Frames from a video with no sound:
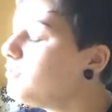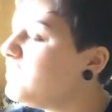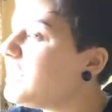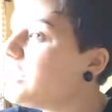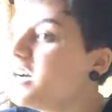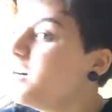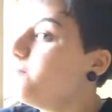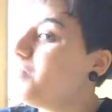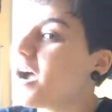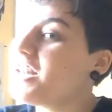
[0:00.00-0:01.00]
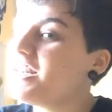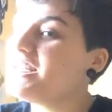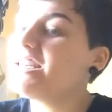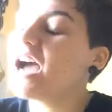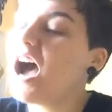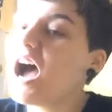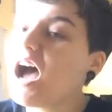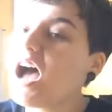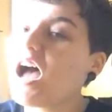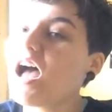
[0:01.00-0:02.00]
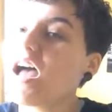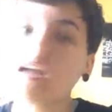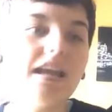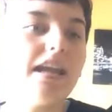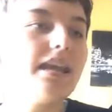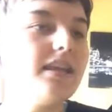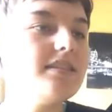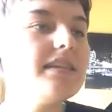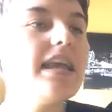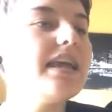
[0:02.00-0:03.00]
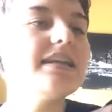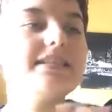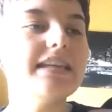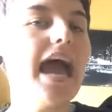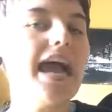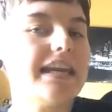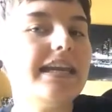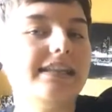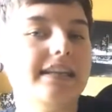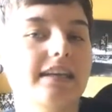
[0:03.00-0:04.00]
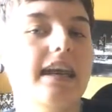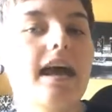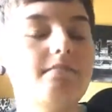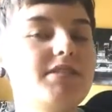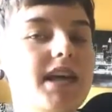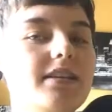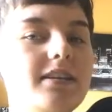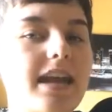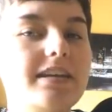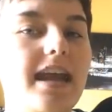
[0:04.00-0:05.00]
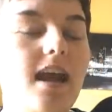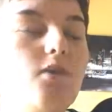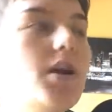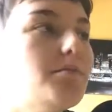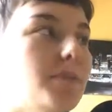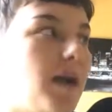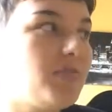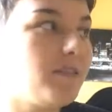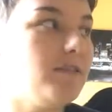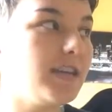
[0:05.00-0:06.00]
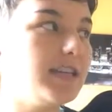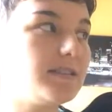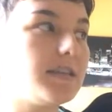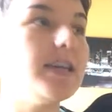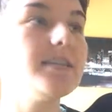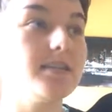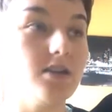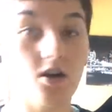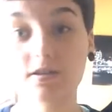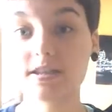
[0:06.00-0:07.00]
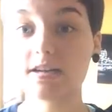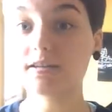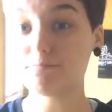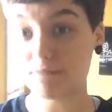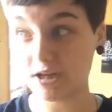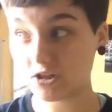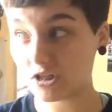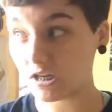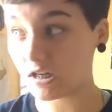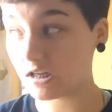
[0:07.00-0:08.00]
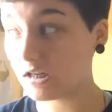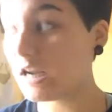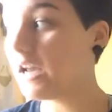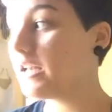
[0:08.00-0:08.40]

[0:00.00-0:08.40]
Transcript: movie, but not. It's not an alien. I'm telling you that now. My theory is an alternate dimension.